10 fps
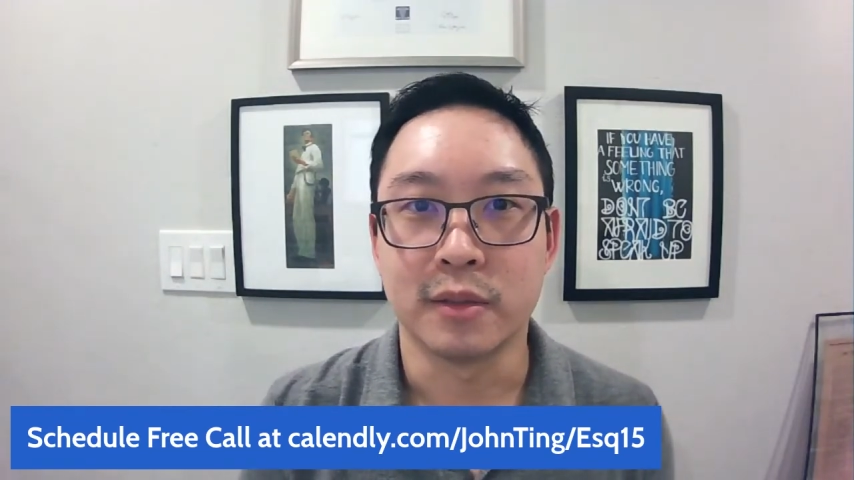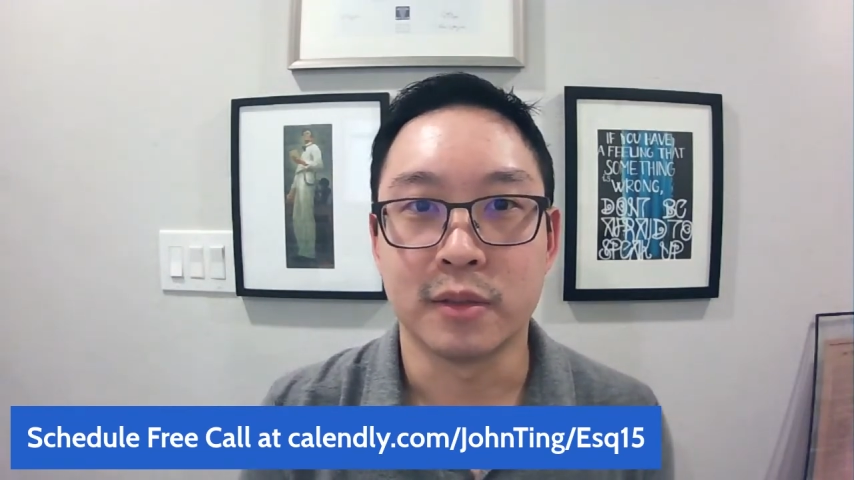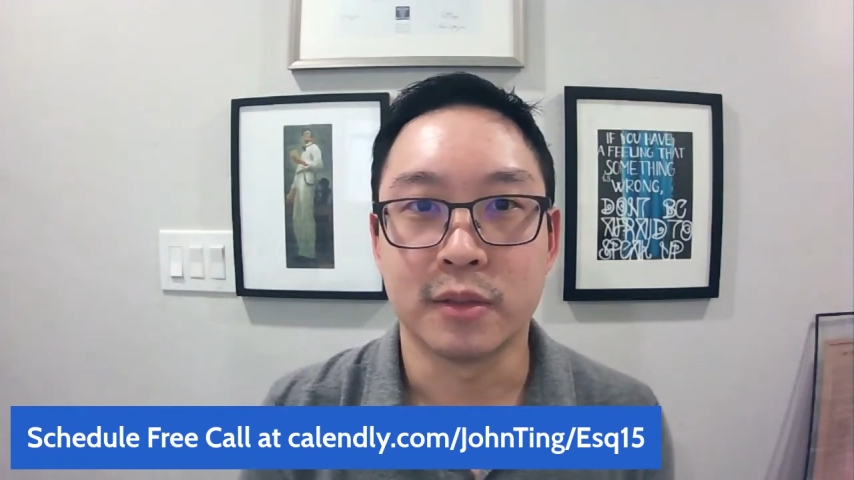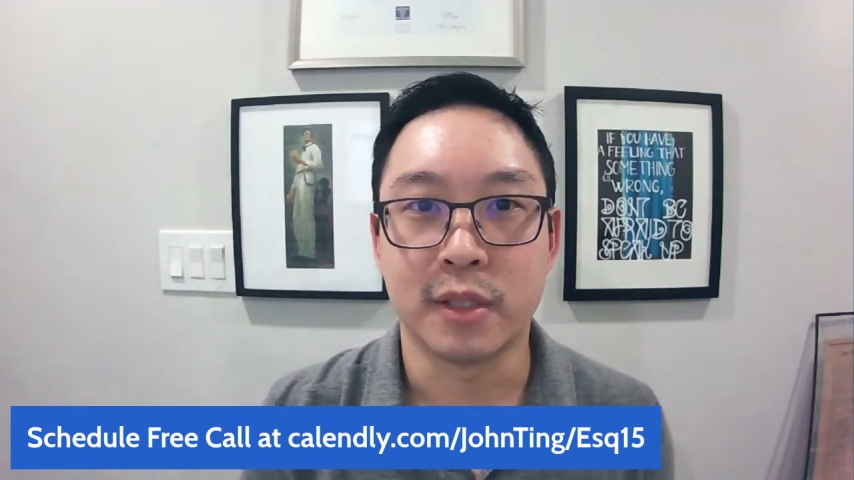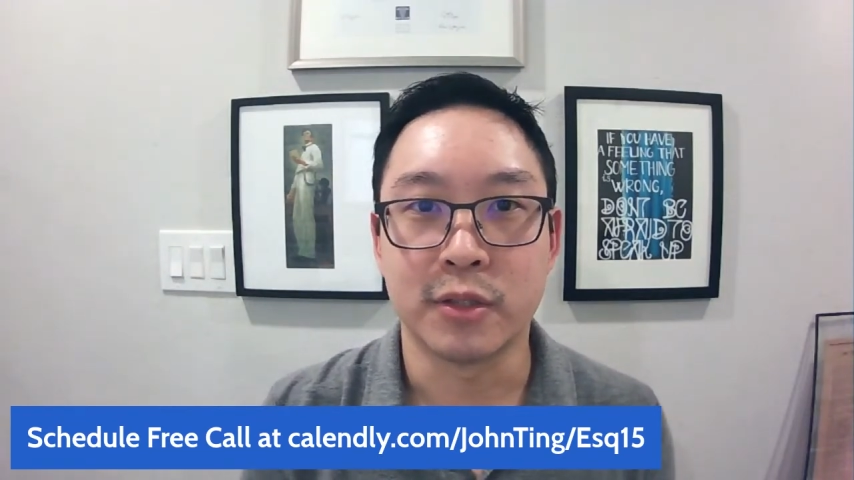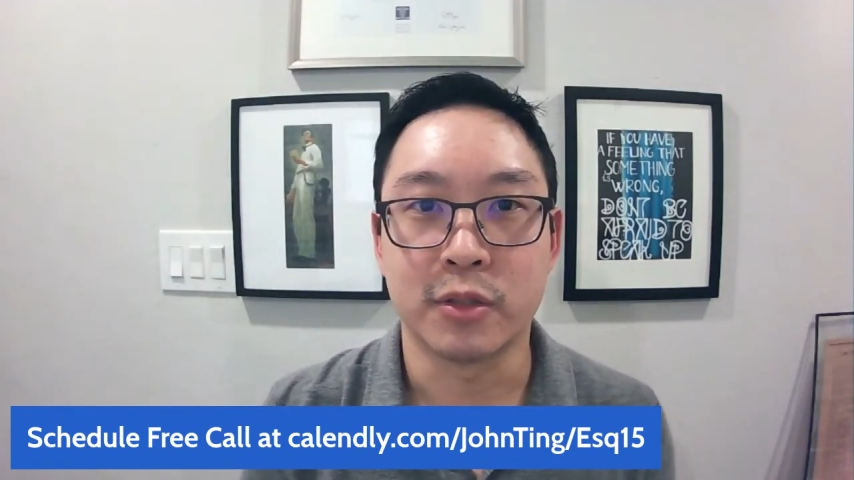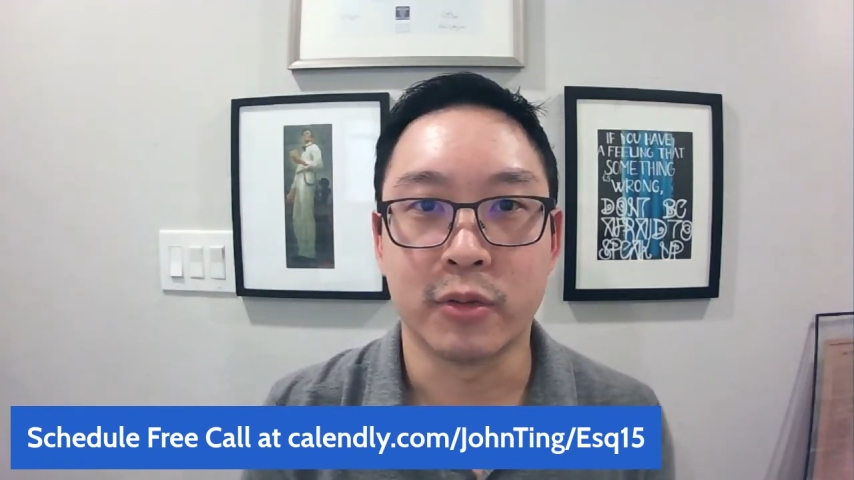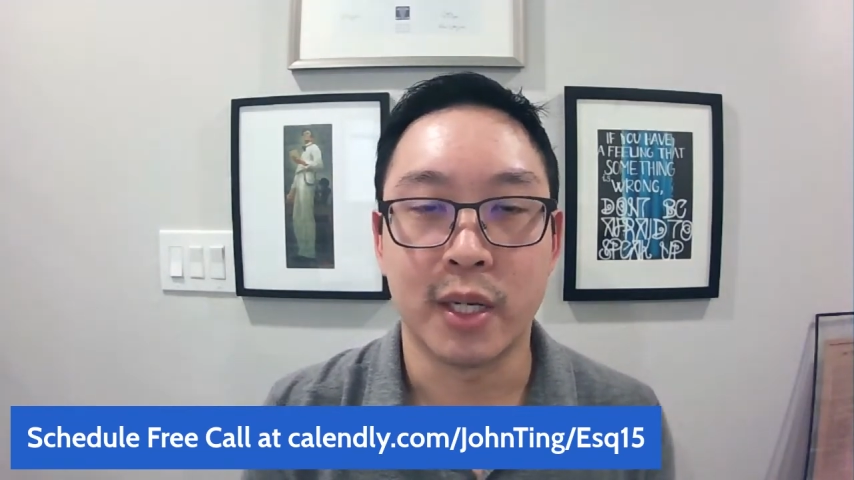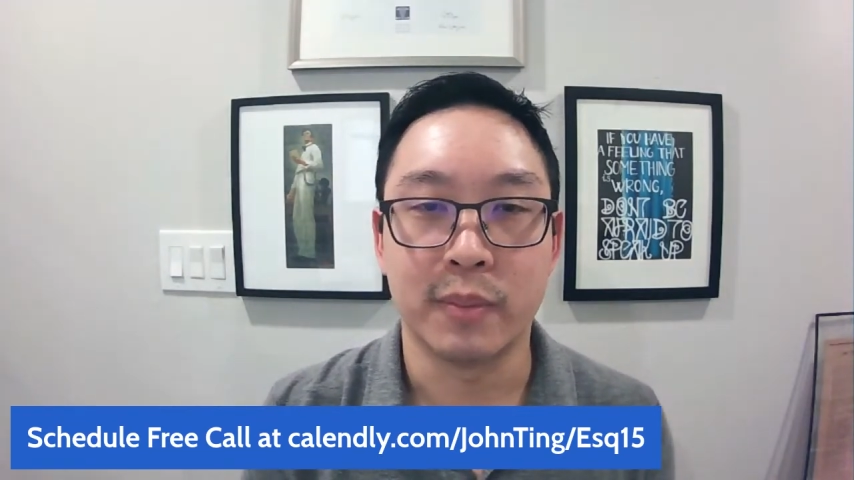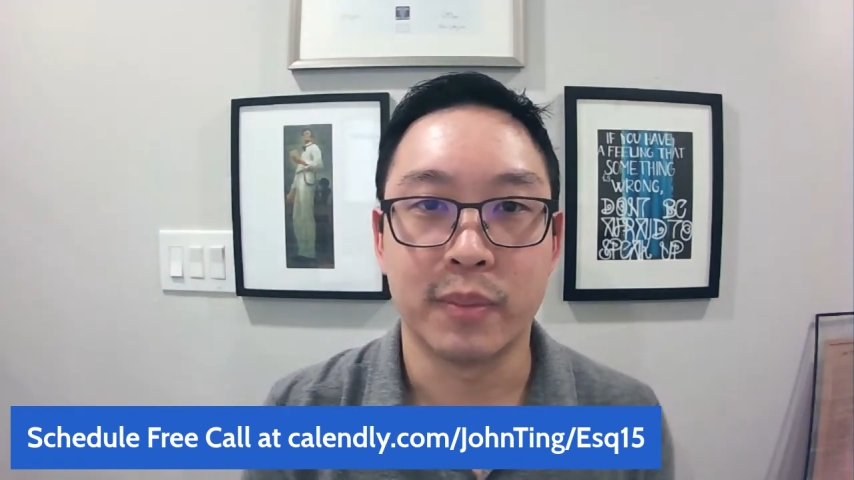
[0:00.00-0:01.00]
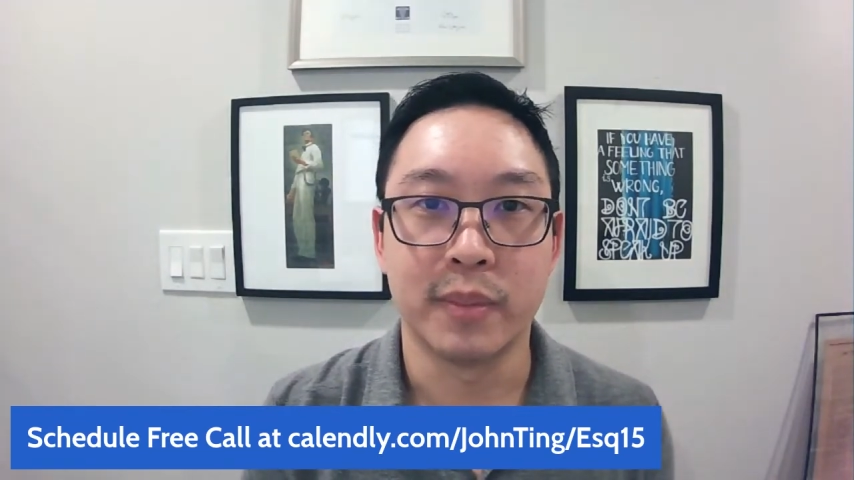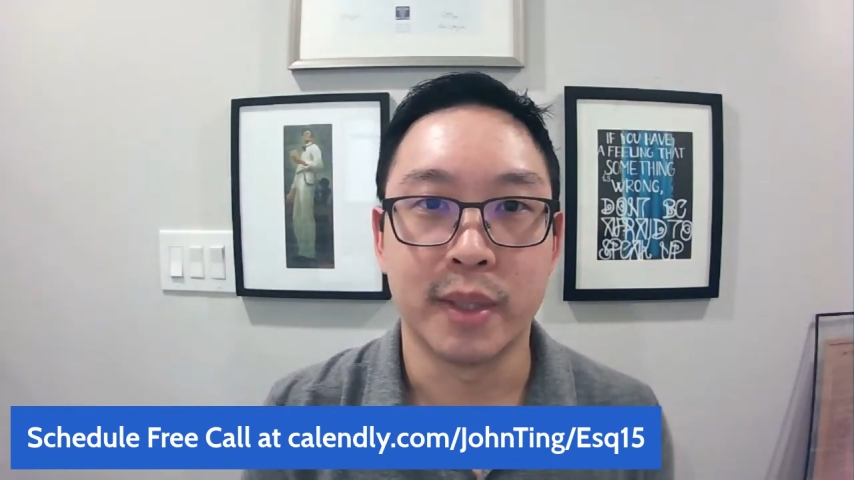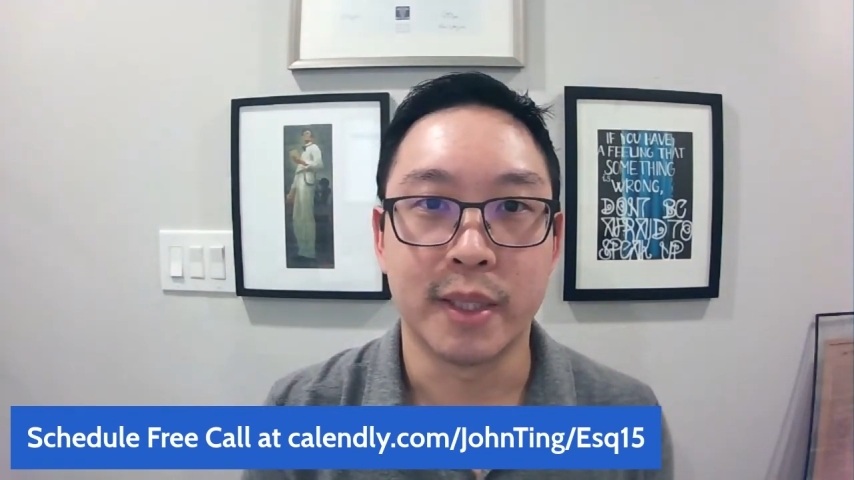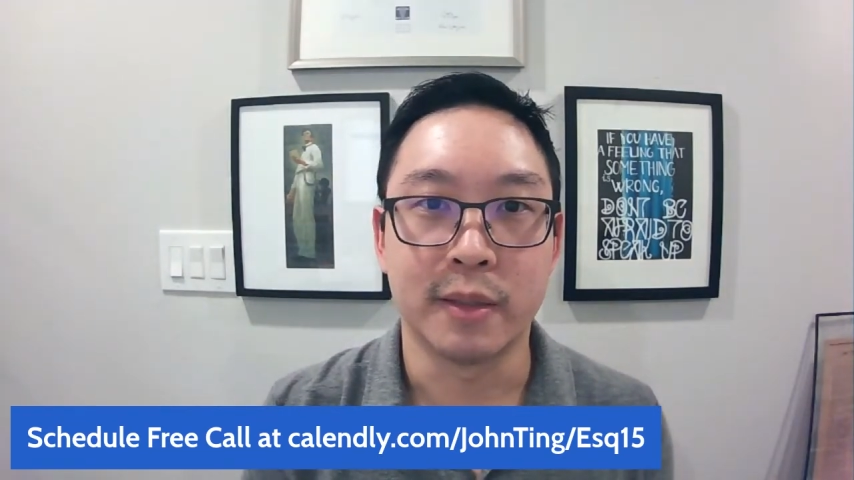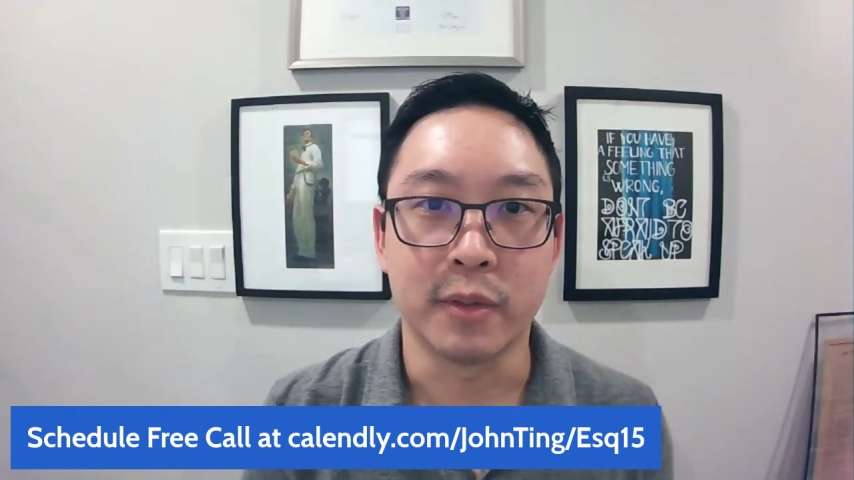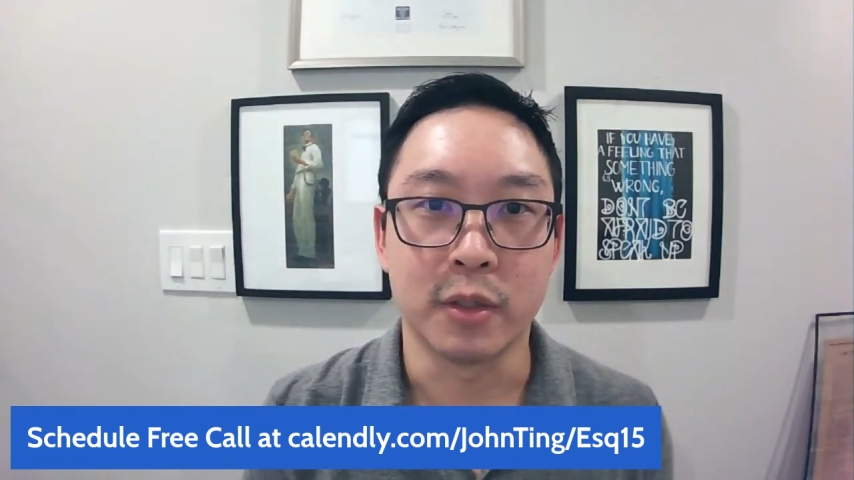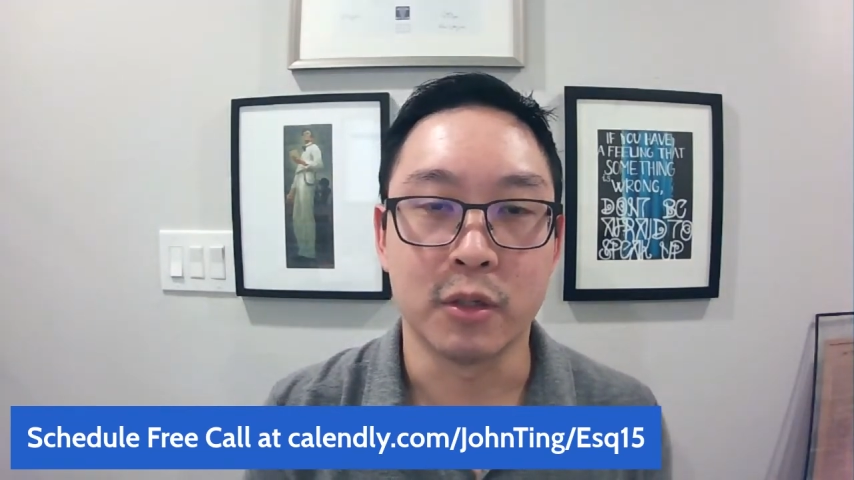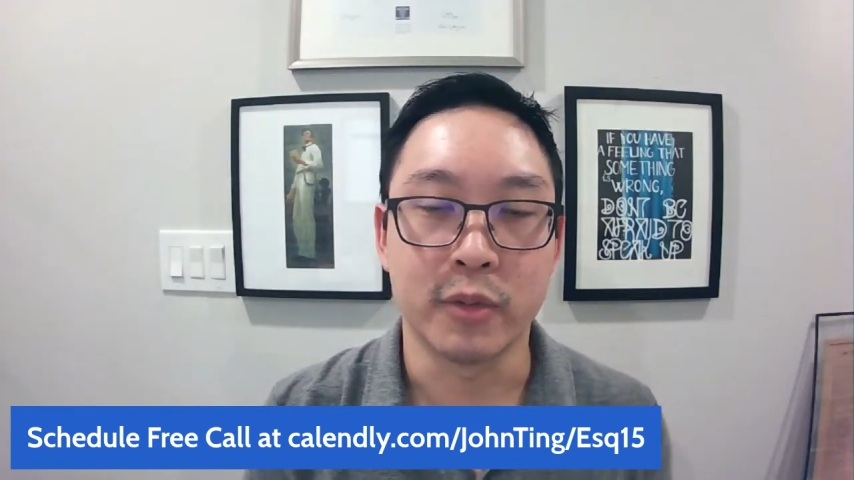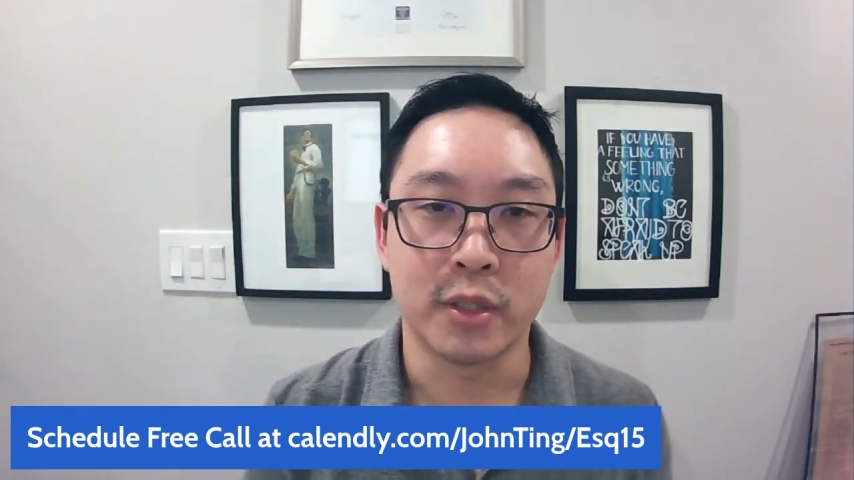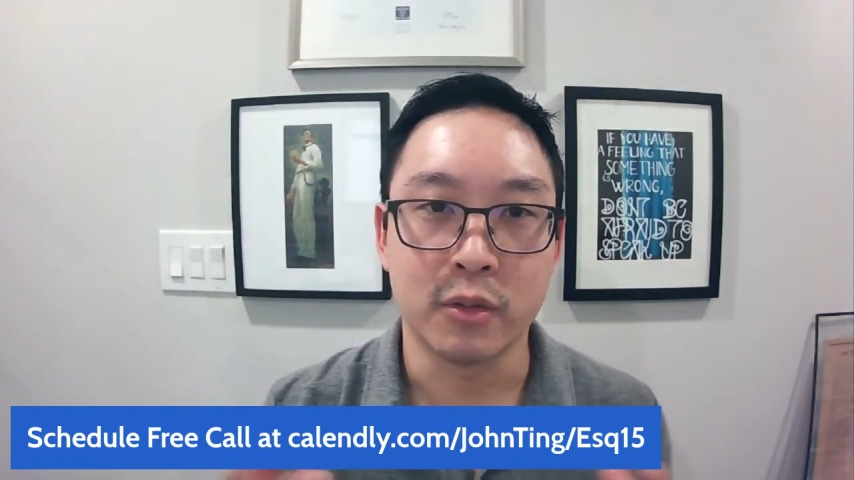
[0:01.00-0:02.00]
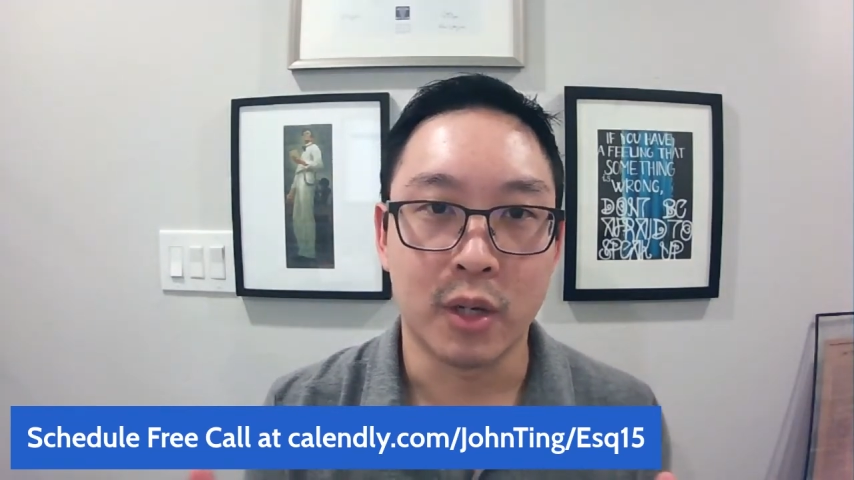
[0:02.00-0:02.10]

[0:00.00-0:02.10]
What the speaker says: set you up. We do